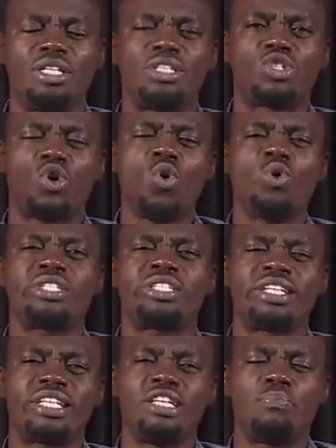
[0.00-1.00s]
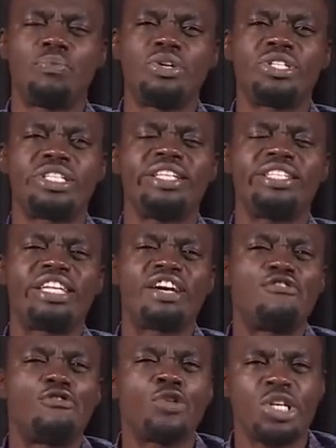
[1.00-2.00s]
It is constantly
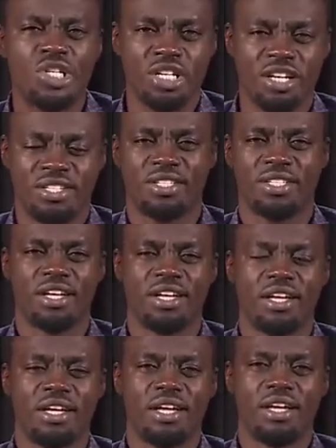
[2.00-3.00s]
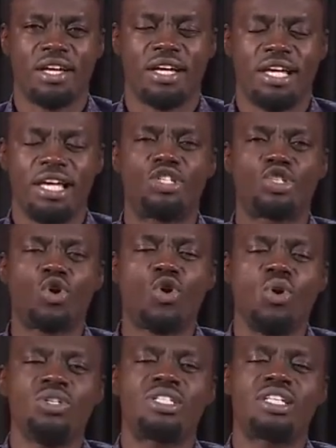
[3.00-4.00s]
presenting freshness. It's
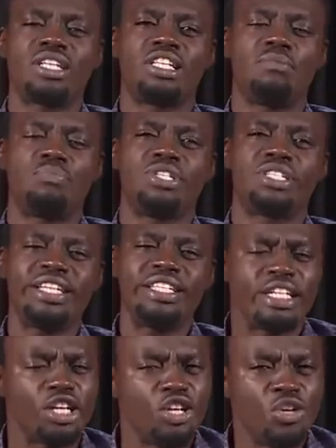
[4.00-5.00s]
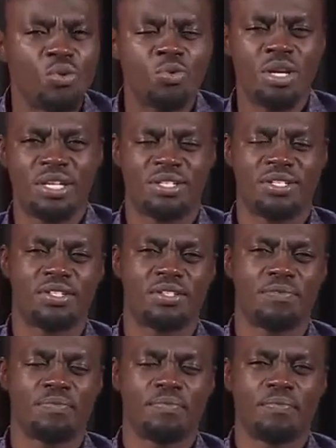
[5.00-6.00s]
constantly presenting newness.